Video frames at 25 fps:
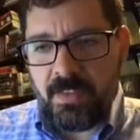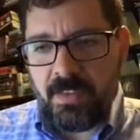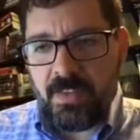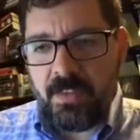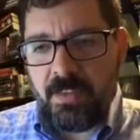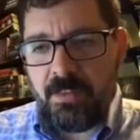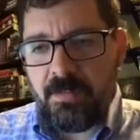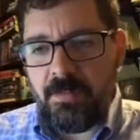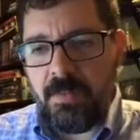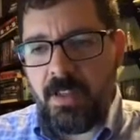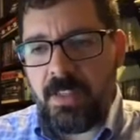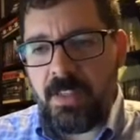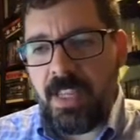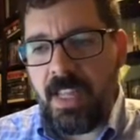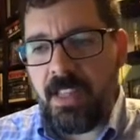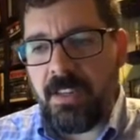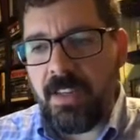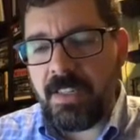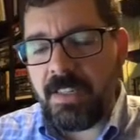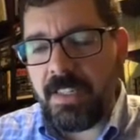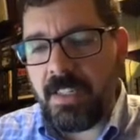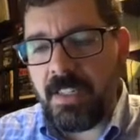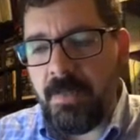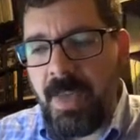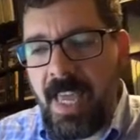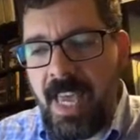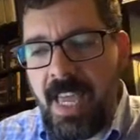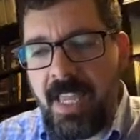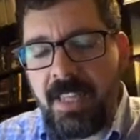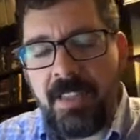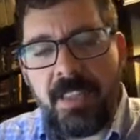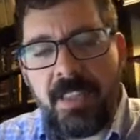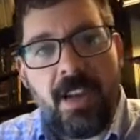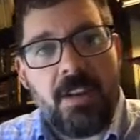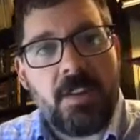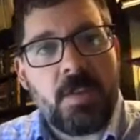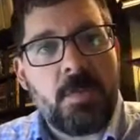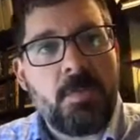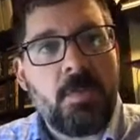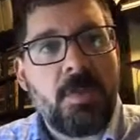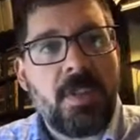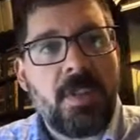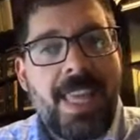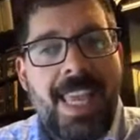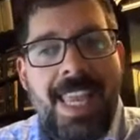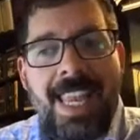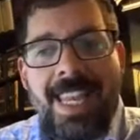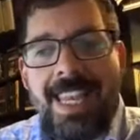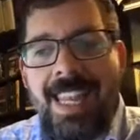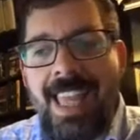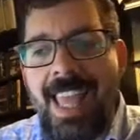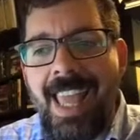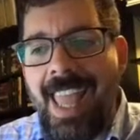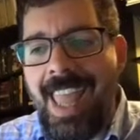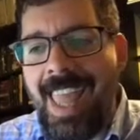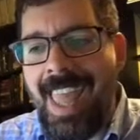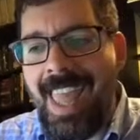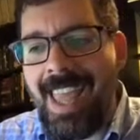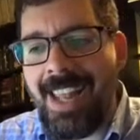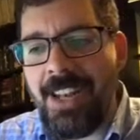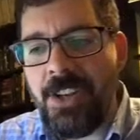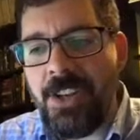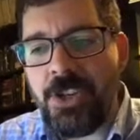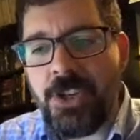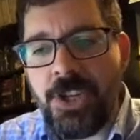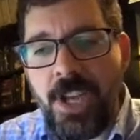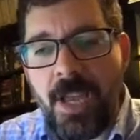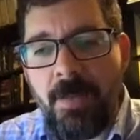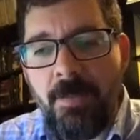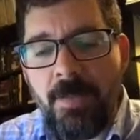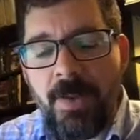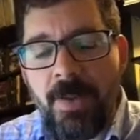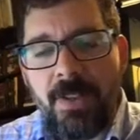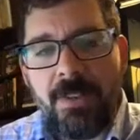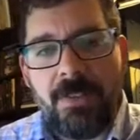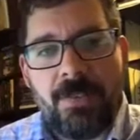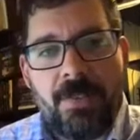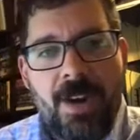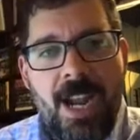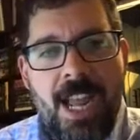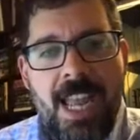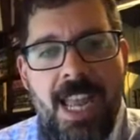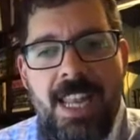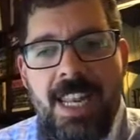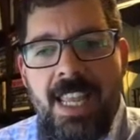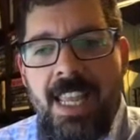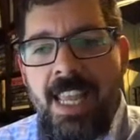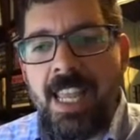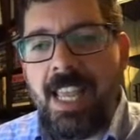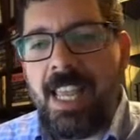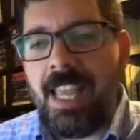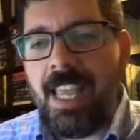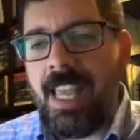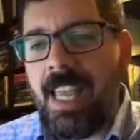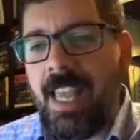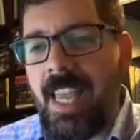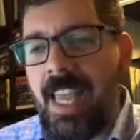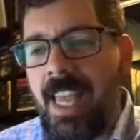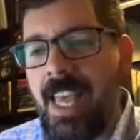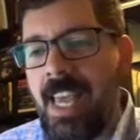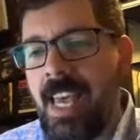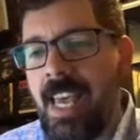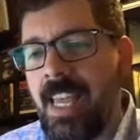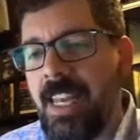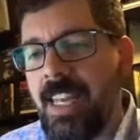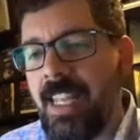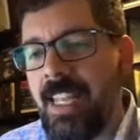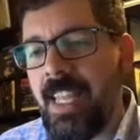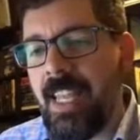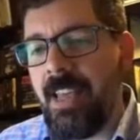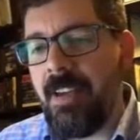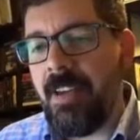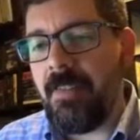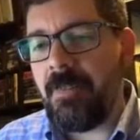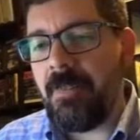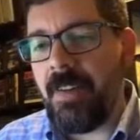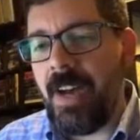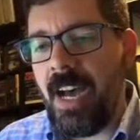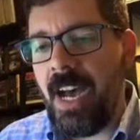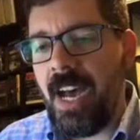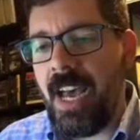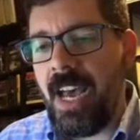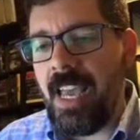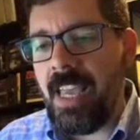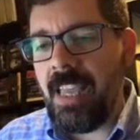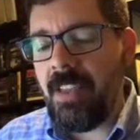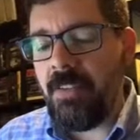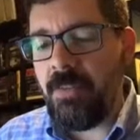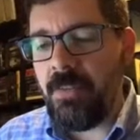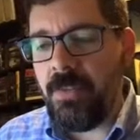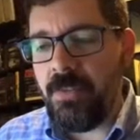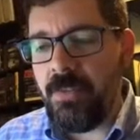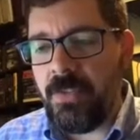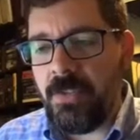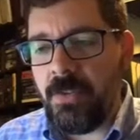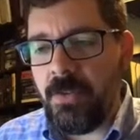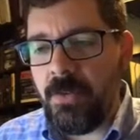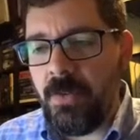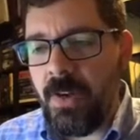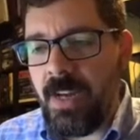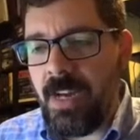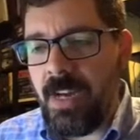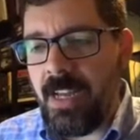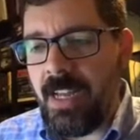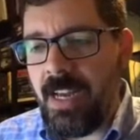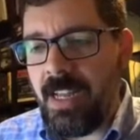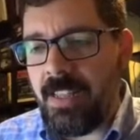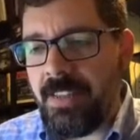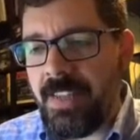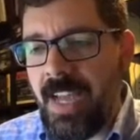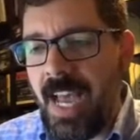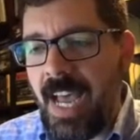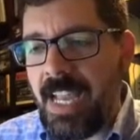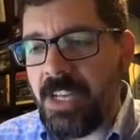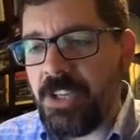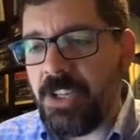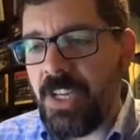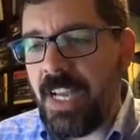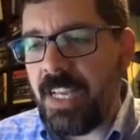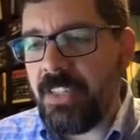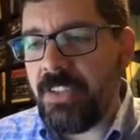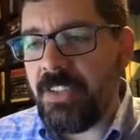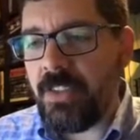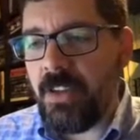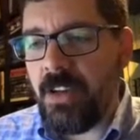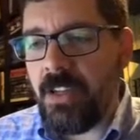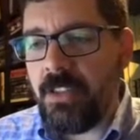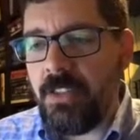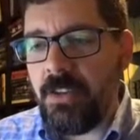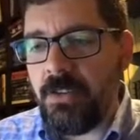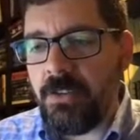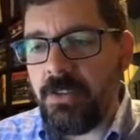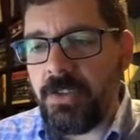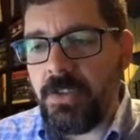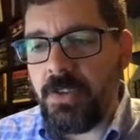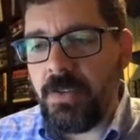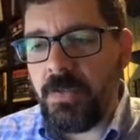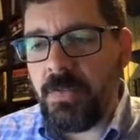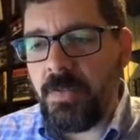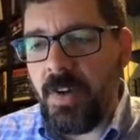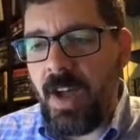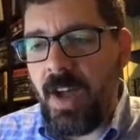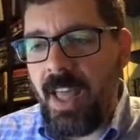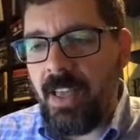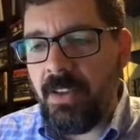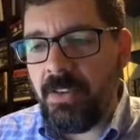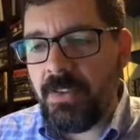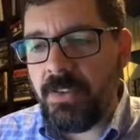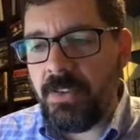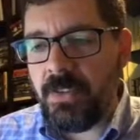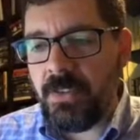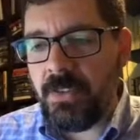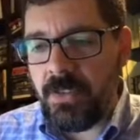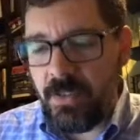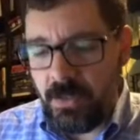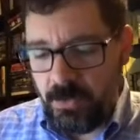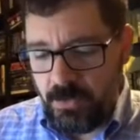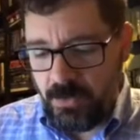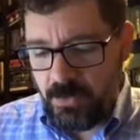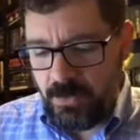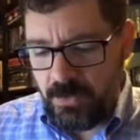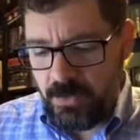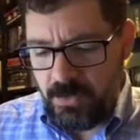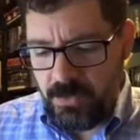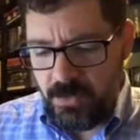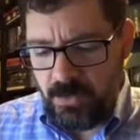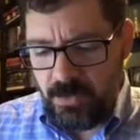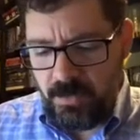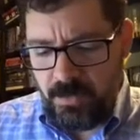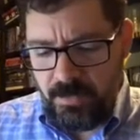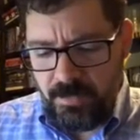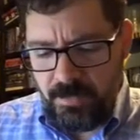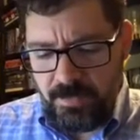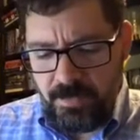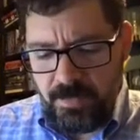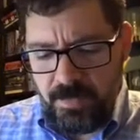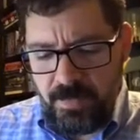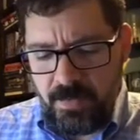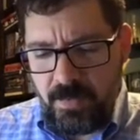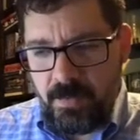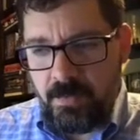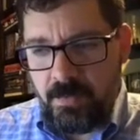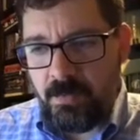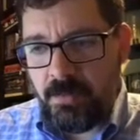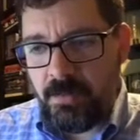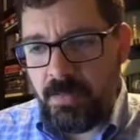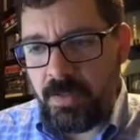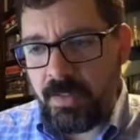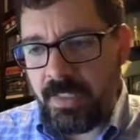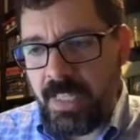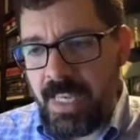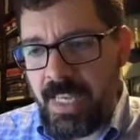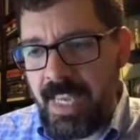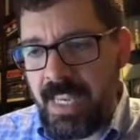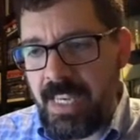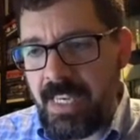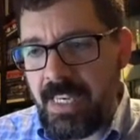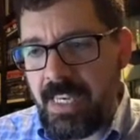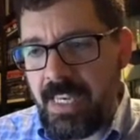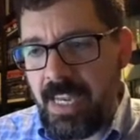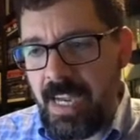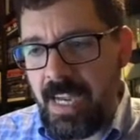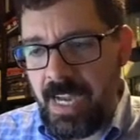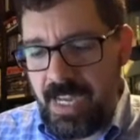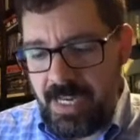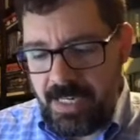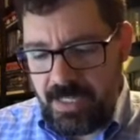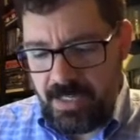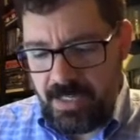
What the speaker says: Run the ls command. There's plain and ship, right? And if I do a digest on those two files, so we'll do plain.jpg